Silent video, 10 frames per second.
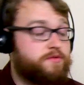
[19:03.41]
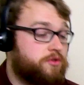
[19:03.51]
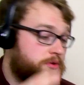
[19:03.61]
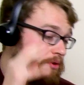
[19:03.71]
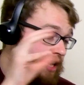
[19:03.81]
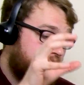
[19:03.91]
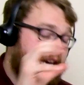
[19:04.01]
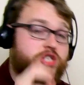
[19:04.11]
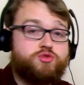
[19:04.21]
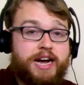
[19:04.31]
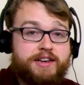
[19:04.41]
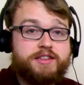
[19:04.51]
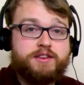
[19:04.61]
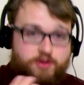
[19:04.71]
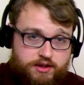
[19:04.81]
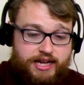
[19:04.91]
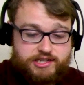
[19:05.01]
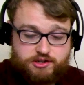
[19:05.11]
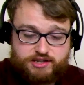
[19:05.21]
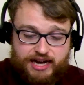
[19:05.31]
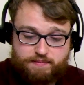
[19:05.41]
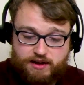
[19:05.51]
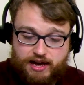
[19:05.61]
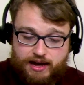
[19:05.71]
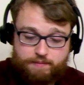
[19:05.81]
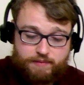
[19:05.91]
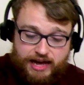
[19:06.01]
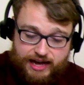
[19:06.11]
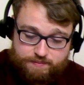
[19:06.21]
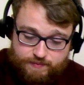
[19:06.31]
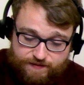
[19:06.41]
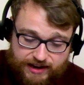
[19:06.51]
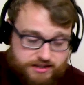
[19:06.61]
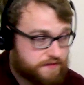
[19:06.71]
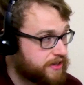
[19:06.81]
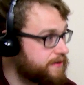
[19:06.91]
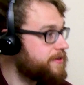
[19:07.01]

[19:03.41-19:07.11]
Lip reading: if you extract and utilize your time effectively.